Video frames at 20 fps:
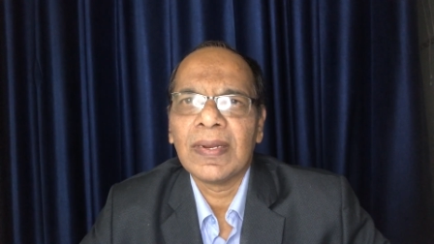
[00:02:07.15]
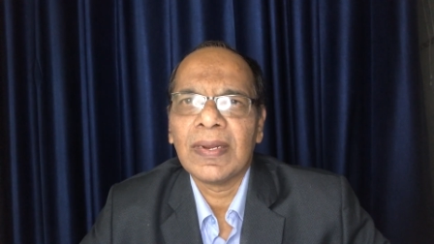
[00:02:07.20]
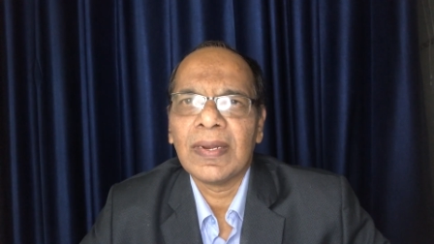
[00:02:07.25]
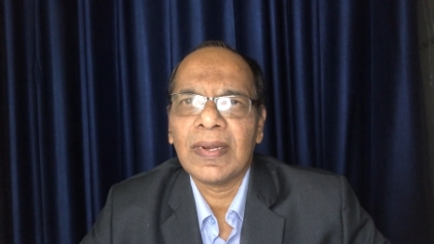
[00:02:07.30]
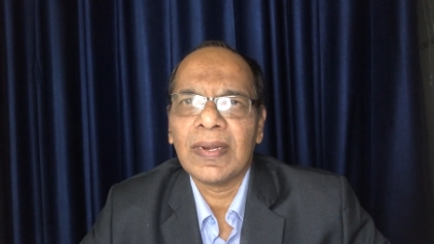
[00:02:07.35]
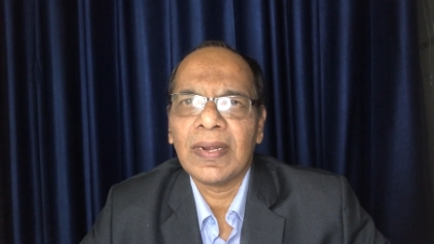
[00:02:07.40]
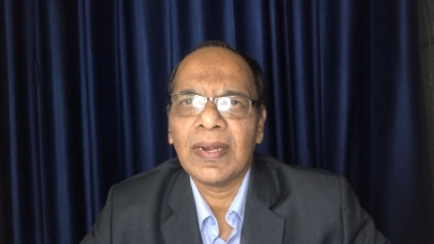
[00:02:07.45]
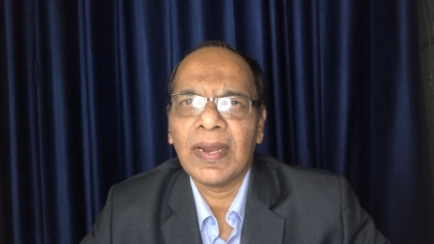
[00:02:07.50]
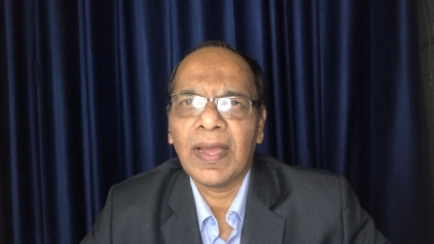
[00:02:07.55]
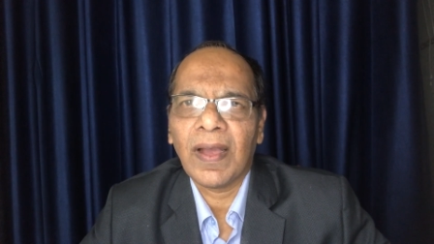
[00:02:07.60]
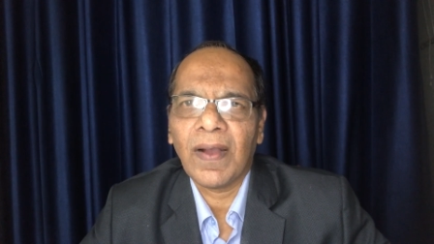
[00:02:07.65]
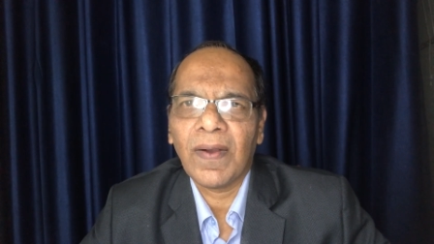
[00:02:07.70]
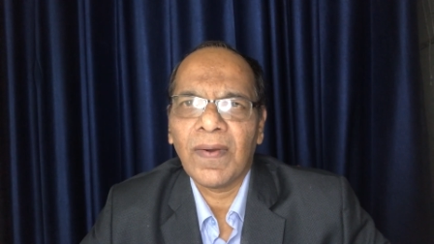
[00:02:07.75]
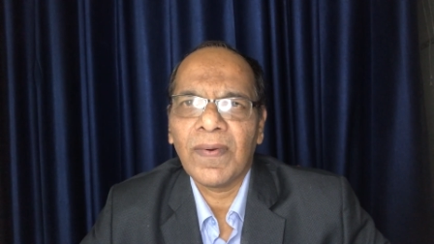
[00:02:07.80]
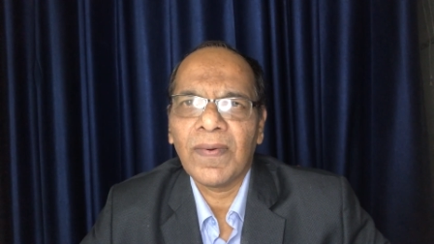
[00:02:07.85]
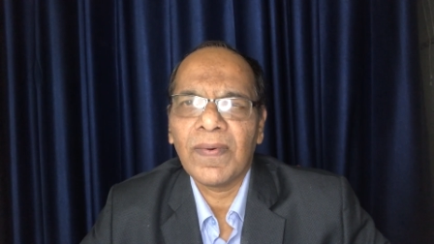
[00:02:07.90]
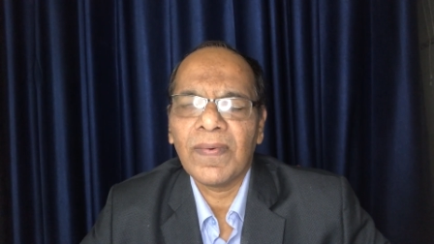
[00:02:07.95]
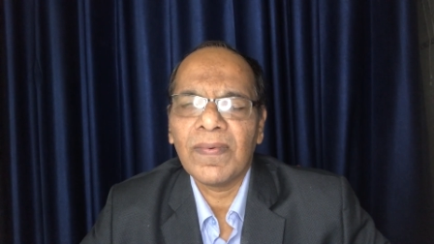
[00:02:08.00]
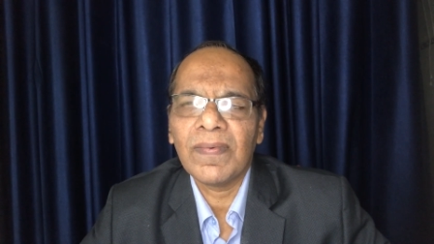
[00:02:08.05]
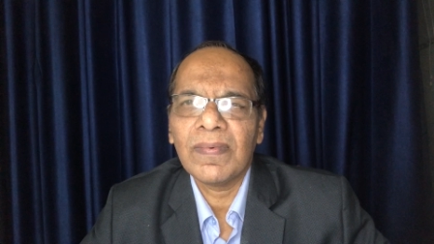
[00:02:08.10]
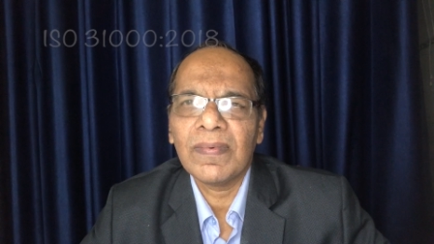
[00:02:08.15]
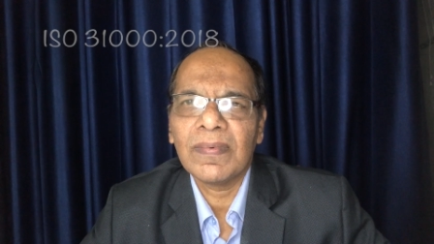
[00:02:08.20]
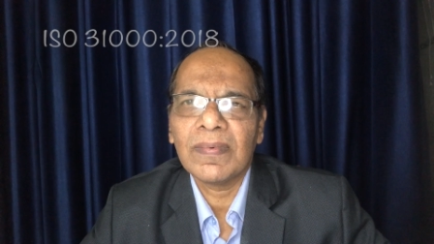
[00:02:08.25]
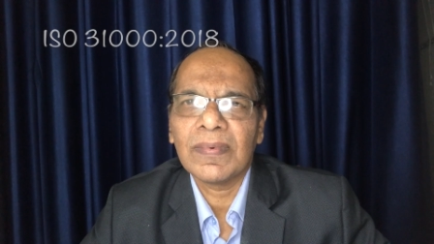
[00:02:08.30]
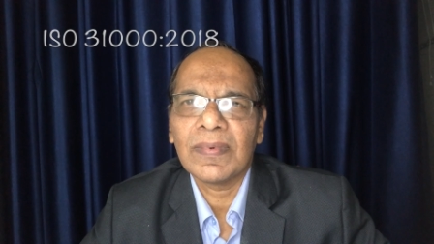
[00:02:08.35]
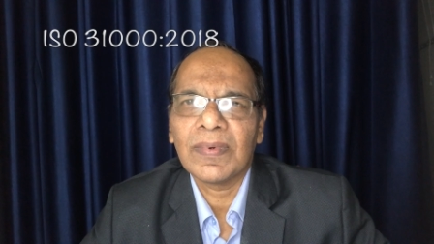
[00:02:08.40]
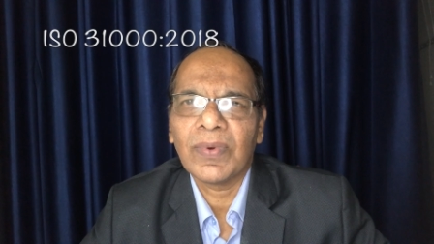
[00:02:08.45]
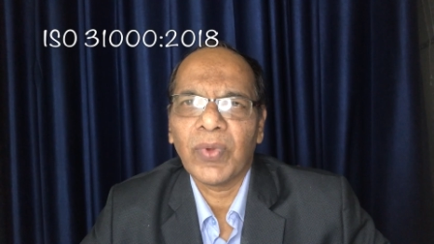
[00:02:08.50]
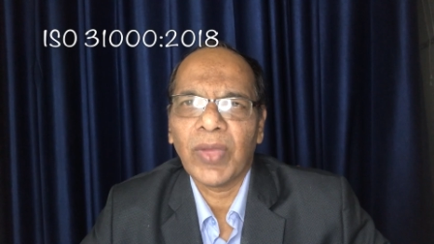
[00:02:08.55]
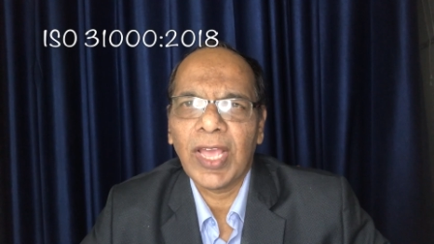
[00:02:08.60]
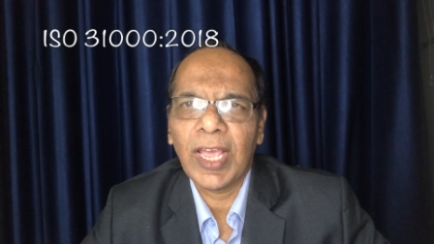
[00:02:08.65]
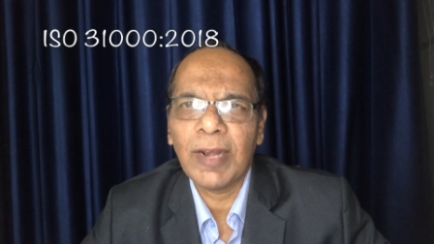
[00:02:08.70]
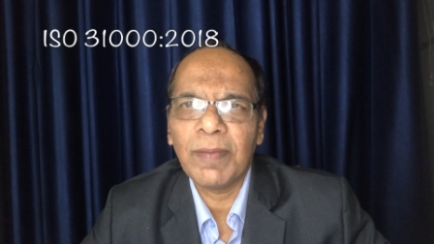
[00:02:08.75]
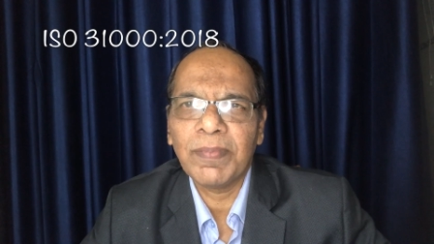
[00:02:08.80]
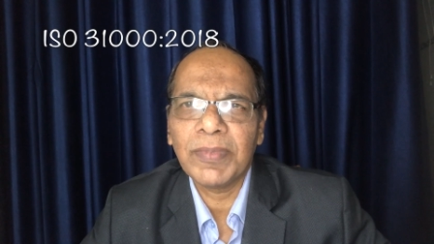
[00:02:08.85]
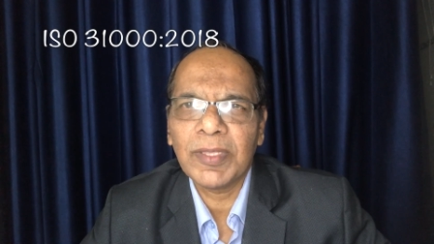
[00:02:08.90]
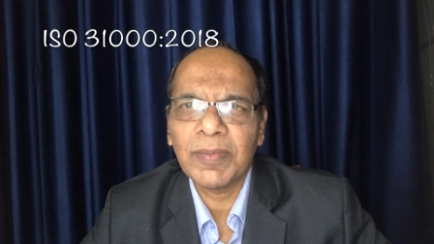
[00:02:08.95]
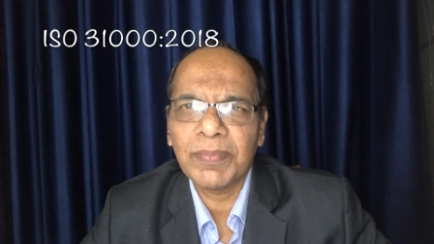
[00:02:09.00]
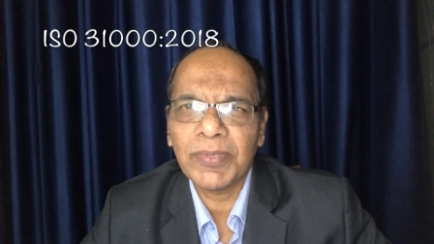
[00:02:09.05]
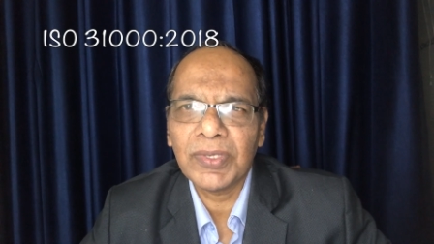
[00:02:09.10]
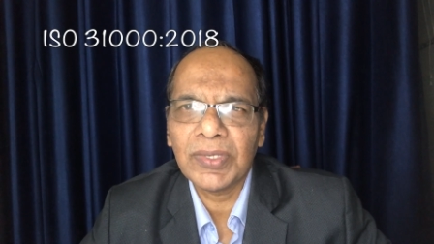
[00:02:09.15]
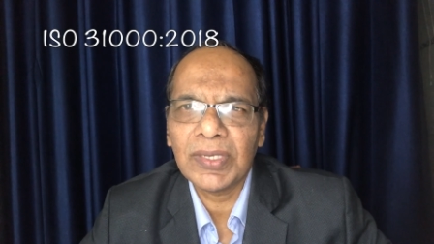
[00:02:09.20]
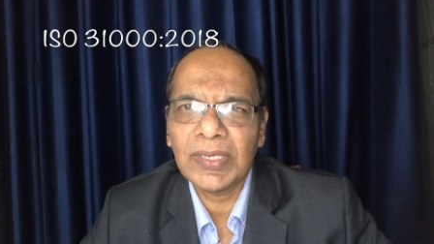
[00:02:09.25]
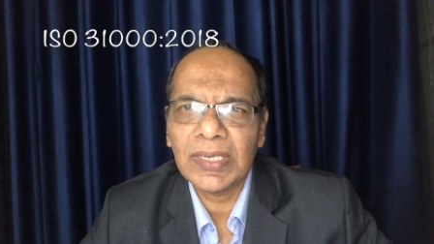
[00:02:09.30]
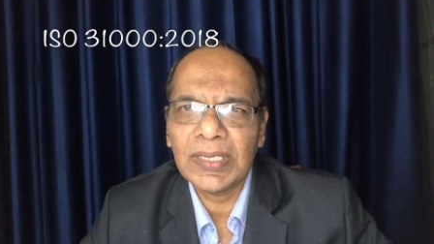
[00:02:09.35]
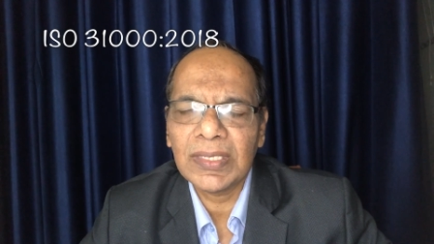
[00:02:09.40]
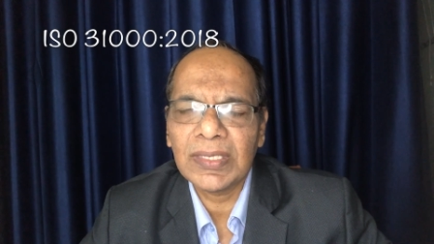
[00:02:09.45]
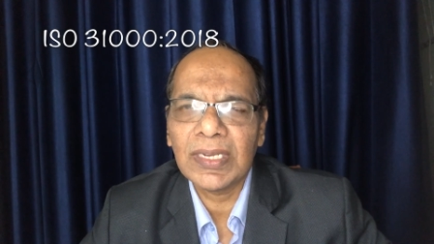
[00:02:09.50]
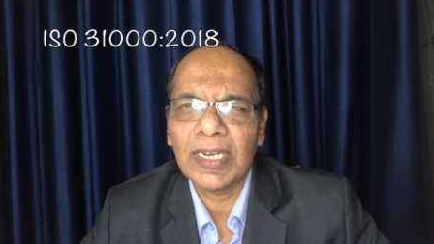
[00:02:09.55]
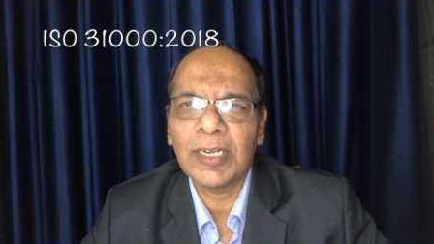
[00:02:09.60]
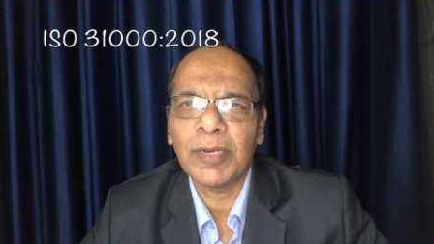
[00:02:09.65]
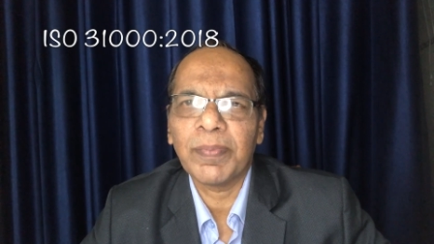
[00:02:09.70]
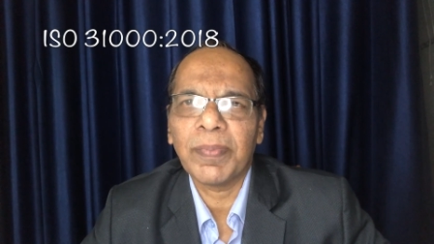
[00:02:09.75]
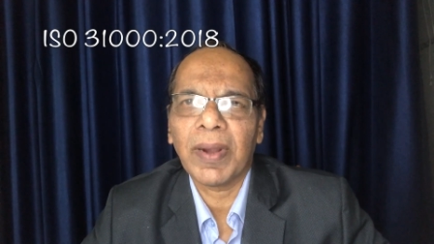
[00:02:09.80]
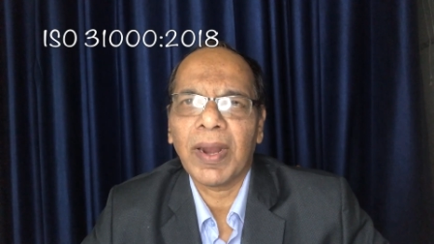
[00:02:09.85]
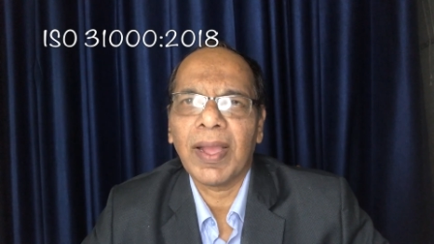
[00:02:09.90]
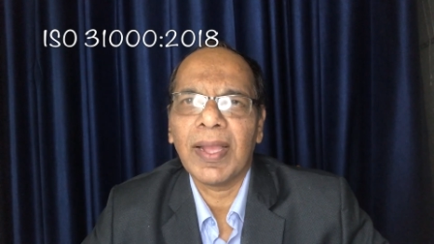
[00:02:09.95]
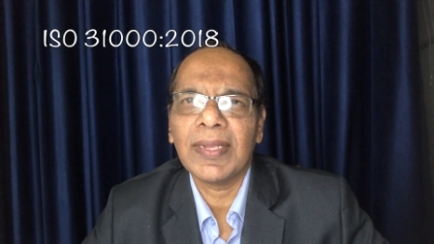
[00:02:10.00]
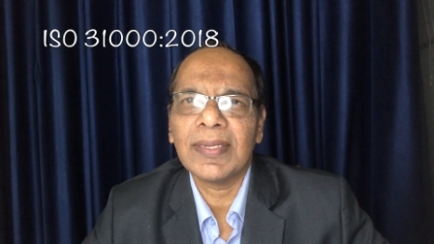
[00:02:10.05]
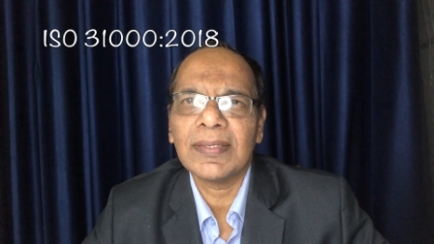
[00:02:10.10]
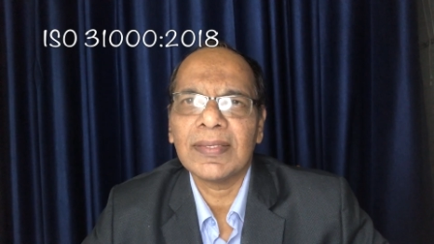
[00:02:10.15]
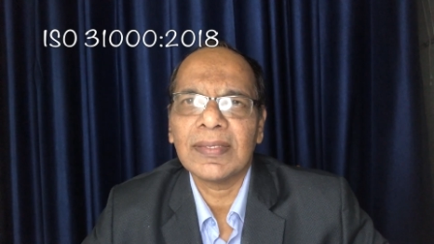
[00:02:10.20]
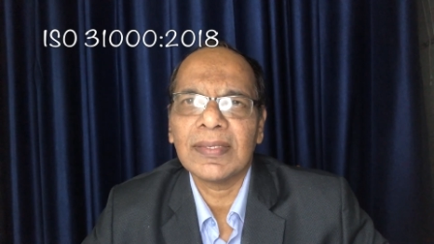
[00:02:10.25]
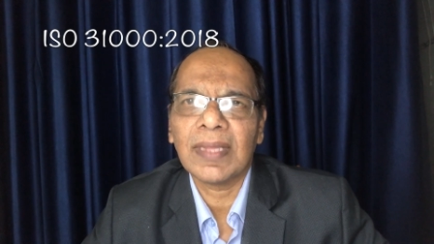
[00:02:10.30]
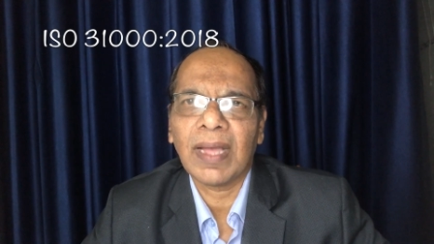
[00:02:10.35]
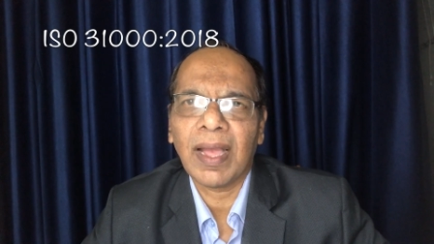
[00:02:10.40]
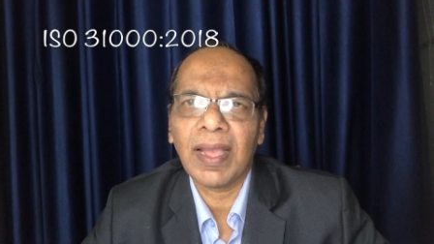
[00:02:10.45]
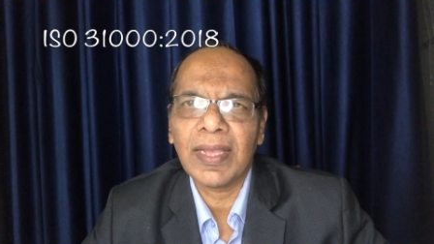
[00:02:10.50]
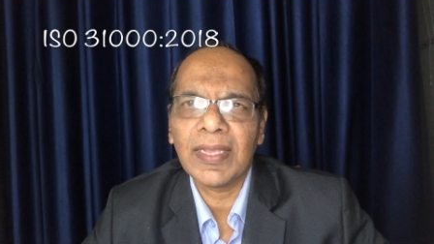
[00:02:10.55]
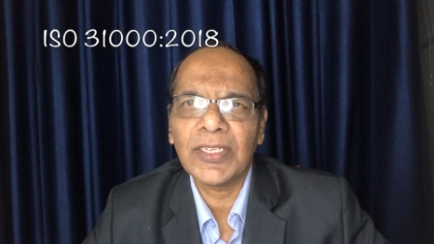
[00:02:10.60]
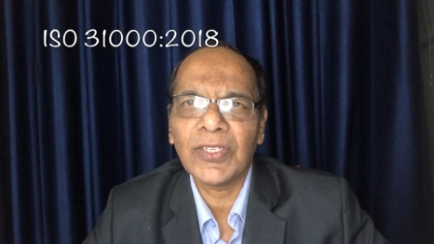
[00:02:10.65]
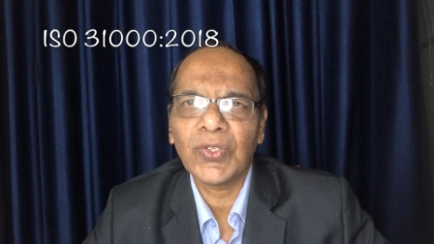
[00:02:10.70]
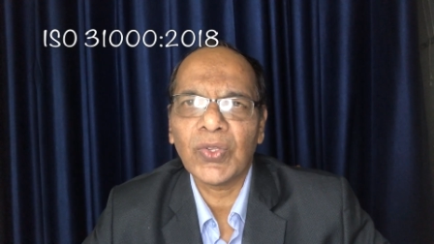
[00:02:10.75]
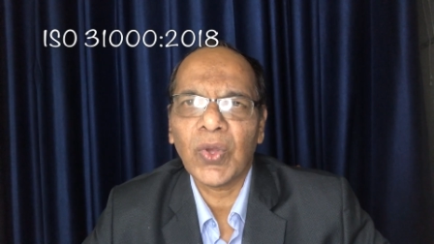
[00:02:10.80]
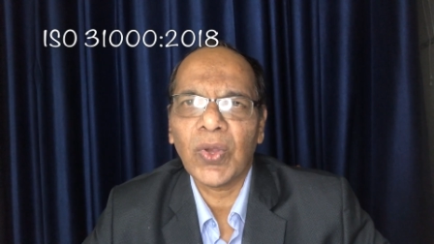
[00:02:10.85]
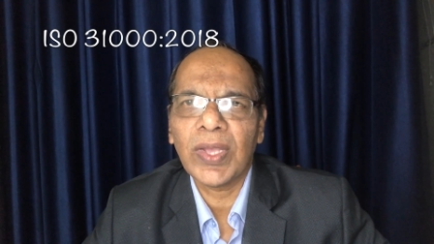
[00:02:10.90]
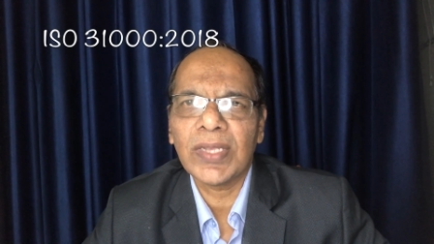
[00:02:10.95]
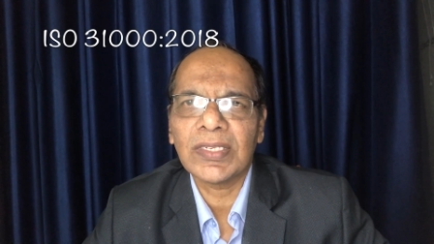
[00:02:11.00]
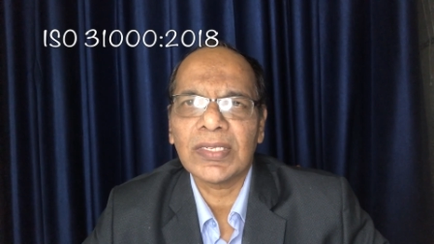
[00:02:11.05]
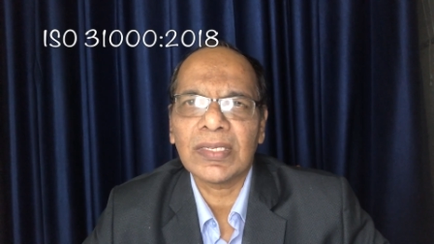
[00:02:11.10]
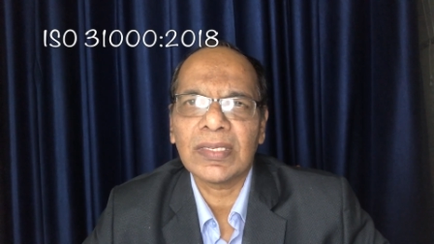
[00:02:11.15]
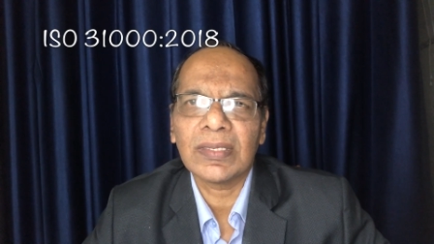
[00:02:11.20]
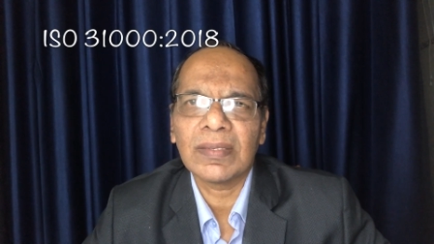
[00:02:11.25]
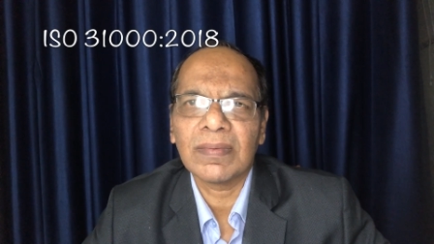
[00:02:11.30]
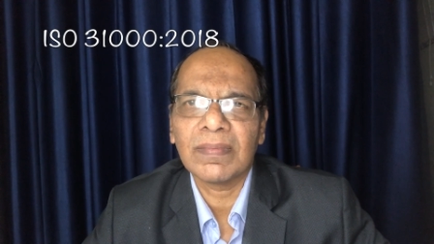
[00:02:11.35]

Now, to help the business enterprise, the ISO has